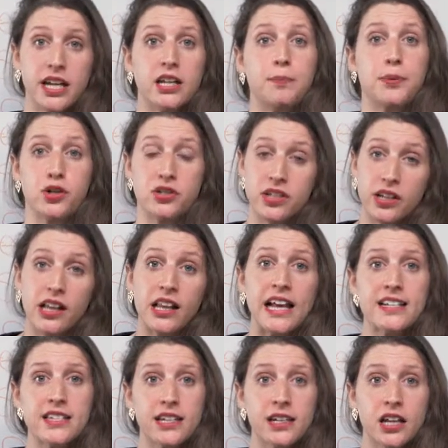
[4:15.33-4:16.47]
in
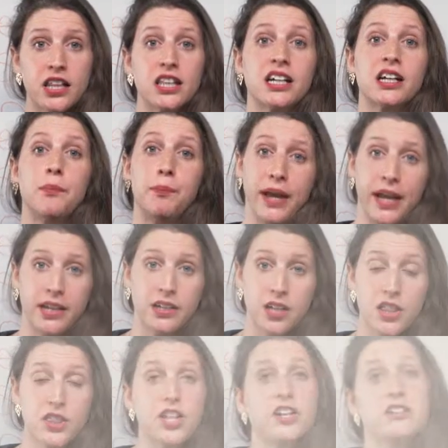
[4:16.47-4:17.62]
personalizing the campaign
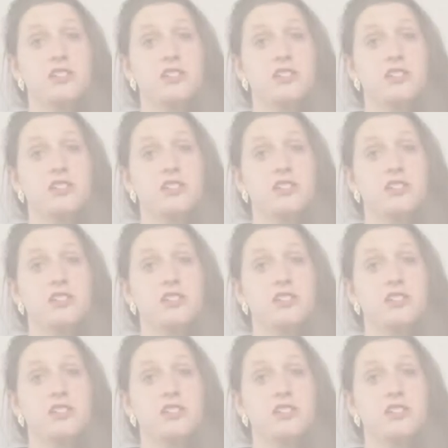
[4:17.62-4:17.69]
that are